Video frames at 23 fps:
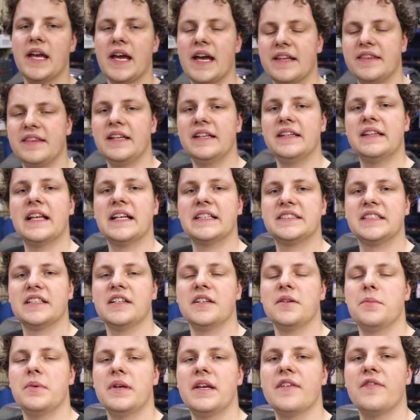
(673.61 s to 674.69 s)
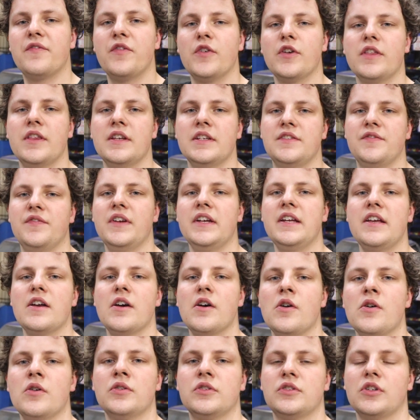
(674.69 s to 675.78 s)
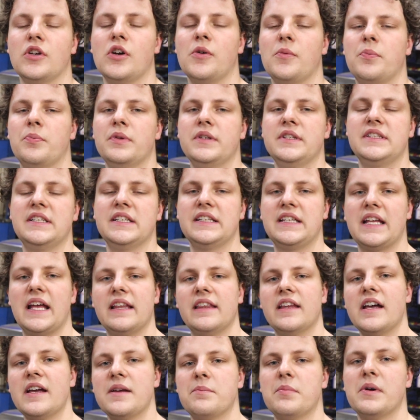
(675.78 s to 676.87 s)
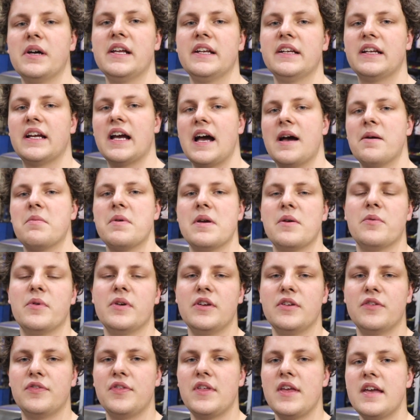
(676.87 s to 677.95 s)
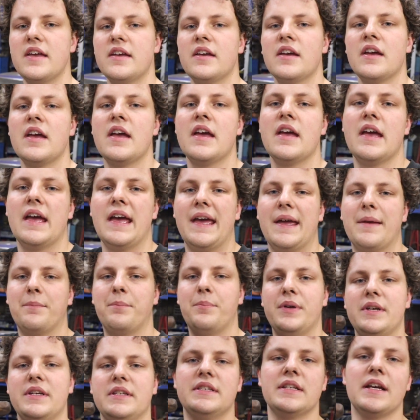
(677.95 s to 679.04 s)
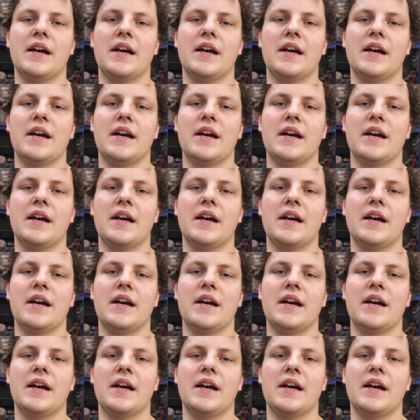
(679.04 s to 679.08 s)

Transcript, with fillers: yeah, I think that's going to be it for this video. So please hit that like button, comment what you think, and peace